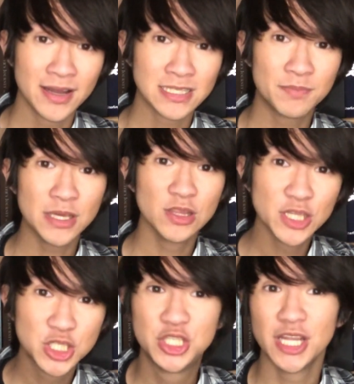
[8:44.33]
to be
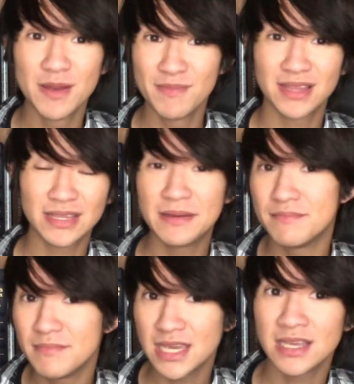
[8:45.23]
legitimately
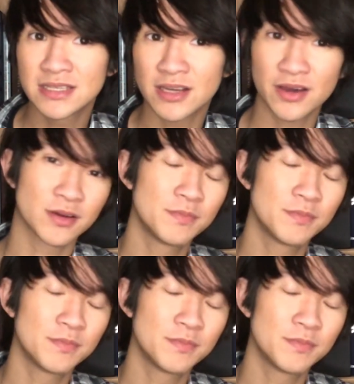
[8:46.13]
mean to other